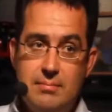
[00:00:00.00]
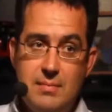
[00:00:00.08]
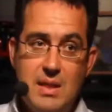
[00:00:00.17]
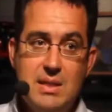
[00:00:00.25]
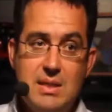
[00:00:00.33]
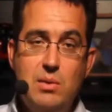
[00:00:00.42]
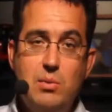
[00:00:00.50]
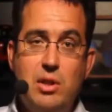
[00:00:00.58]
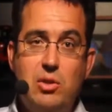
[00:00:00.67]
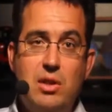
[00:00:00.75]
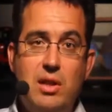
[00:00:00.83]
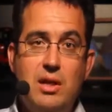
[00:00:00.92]
see
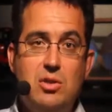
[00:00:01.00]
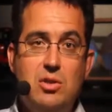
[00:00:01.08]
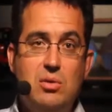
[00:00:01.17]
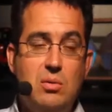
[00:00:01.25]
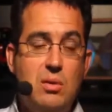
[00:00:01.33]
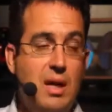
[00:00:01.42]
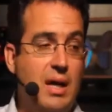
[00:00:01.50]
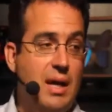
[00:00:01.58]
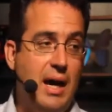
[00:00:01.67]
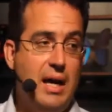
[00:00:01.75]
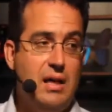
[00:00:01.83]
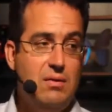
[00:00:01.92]
what you'd like to do.
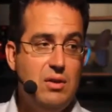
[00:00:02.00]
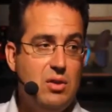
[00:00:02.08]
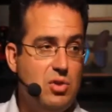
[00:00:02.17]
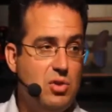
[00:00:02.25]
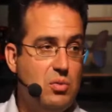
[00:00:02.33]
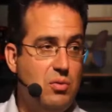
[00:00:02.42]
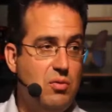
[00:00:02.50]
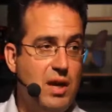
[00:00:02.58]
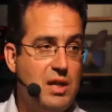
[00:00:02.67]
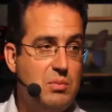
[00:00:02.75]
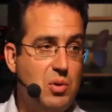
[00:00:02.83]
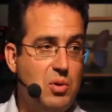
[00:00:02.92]
I even
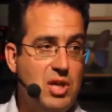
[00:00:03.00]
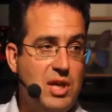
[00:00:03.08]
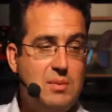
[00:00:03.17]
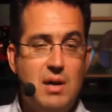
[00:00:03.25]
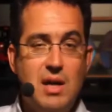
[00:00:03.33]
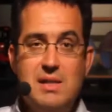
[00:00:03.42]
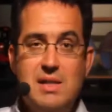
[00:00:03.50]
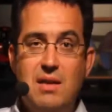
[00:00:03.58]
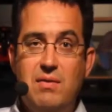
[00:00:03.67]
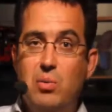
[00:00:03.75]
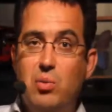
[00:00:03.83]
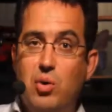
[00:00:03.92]
supervised projects myself
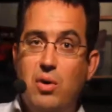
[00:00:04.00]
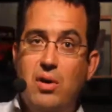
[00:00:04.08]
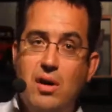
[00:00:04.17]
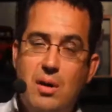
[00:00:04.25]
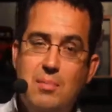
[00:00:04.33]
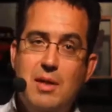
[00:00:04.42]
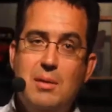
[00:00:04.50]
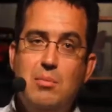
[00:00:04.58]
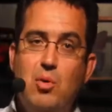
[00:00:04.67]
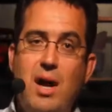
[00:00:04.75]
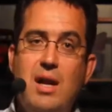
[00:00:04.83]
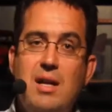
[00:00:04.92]
that were a bit
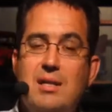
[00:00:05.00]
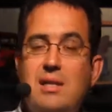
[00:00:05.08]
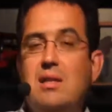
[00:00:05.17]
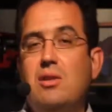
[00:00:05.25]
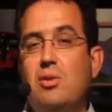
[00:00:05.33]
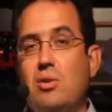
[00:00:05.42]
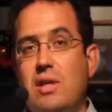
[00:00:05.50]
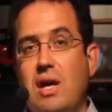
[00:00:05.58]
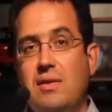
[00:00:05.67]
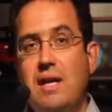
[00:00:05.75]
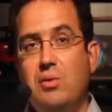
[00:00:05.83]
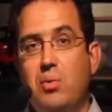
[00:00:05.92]
more IT that turned
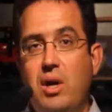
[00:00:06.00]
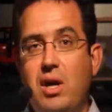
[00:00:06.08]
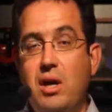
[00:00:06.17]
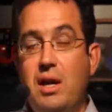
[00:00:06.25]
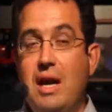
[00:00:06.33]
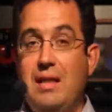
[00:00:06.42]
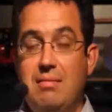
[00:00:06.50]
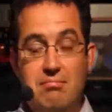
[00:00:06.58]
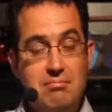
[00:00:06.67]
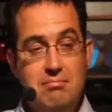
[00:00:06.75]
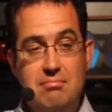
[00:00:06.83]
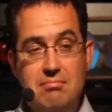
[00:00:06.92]
out that way,
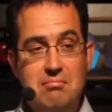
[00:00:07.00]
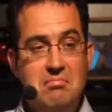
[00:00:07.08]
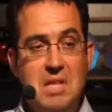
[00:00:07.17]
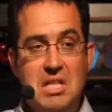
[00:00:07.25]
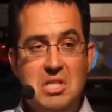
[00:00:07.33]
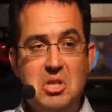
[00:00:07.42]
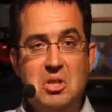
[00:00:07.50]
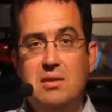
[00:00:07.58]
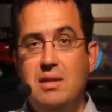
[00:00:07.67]
and that's good.